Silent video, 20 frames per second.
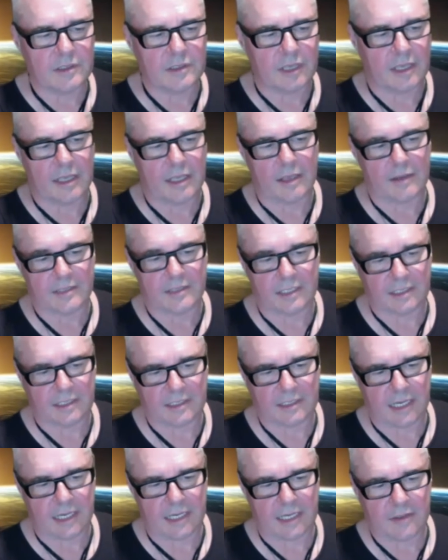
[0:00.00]
As they
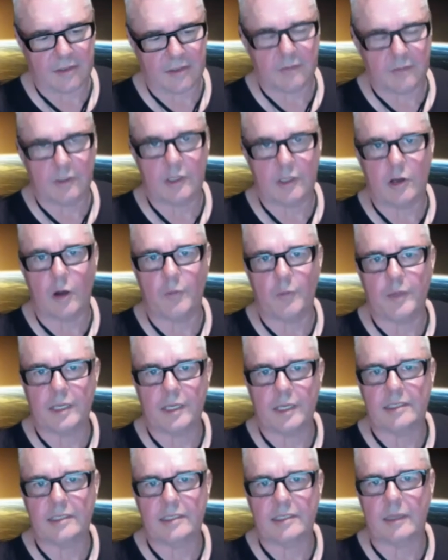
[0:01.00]
say, someone copying
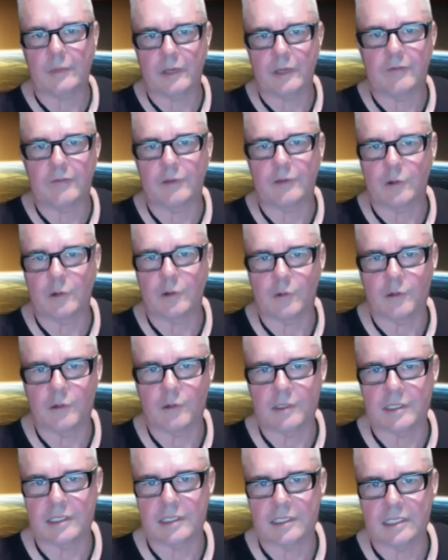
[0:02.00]
something of
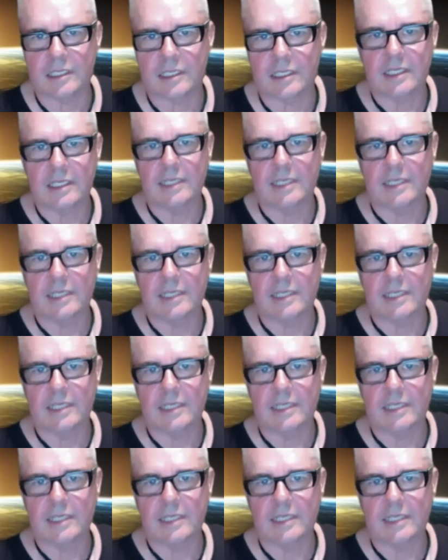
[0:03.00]
yours is a